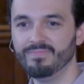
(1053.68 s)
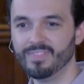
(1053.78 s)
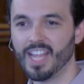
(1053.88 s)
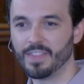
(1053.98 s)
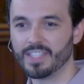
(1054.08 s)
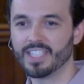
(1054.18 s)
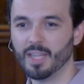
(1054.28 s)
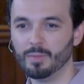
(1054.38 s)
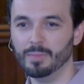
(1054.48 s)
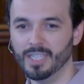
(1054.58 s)
At this
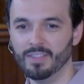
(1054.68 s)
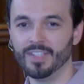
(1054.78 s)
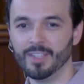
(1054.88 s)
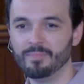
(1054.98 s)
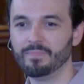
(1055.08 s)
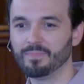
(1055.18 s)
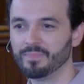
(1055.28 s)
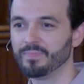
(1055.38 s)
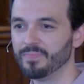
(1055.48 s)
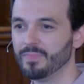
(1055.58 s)
table, beloved,
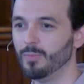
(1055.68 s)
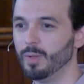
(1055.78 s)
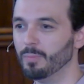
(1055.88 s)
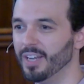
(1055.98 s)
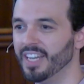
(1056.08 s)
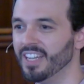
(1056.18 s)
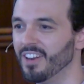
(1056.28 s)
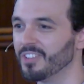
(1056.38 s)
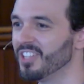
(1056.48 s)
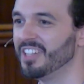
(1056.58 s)
we bring
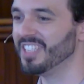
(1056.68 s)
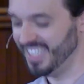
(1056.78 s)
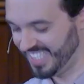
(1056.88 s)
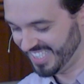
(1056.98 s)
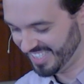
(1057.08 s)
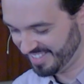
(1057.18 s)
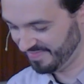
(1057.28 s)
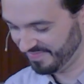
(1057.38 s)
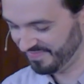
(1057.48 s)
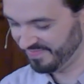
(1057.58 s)
our saltiness
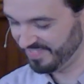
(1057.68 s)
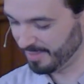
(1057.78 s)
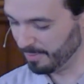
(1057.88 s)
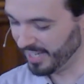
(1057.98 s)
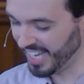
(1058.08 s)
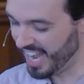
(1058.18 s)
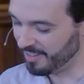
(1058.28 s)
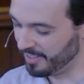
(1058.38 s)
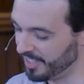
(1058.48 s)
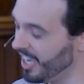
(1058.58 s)
to bring
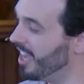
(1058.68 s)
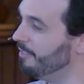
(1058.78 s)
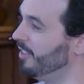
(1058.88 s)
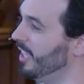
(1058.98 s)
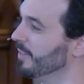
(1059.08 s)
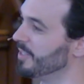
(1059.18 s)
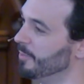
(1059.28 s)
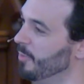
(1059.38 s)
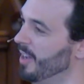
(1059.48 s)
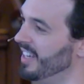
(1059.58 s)
out the God flavors
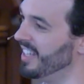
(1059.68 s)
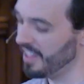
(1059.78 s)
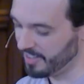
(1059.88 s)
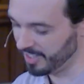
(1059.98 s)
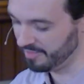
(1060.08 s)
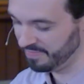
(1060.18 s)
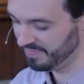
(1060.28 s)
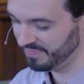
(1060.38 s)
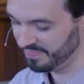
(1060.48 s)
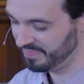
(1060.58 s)
in one another.
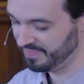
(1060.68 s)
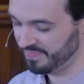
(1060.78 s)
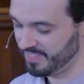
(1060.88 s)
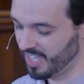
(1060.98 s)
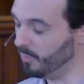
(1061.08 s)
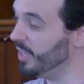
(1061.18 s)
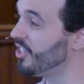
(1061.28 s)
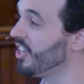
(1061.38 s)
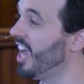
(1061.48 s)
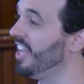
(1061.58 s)
And we
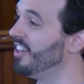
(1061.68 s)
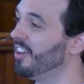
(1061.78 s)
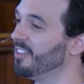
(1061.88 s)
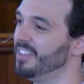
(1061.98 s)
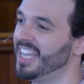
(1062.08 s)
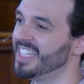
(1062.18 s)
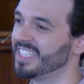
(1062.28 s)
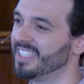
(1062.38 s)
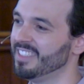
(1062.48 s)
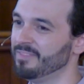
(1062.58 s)
shine our
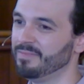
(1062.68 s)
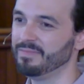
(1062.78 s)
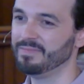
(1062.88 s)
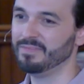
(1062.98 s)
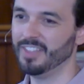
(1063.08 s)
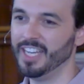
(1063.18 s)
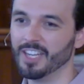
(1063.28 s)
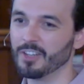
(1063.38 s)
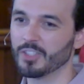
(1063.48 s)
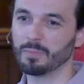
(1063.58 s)
light,
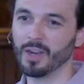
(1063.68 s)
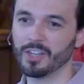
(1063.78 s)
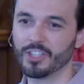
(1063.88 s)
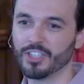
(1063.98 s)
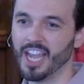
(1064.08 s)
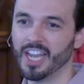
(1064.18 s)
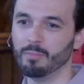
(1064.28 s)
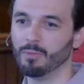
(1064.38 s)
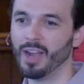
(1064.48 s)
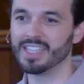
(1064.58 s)
letting our spark shine
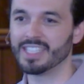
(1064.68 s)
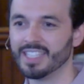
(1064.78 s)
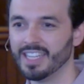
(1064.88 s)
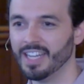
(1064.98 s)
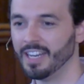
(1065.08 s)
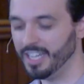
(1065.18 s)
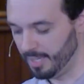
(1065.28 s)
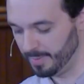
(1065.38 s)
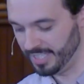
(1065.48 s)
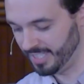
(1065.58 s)
bright and
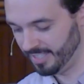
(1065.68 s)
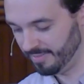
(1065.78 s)
uninhibited.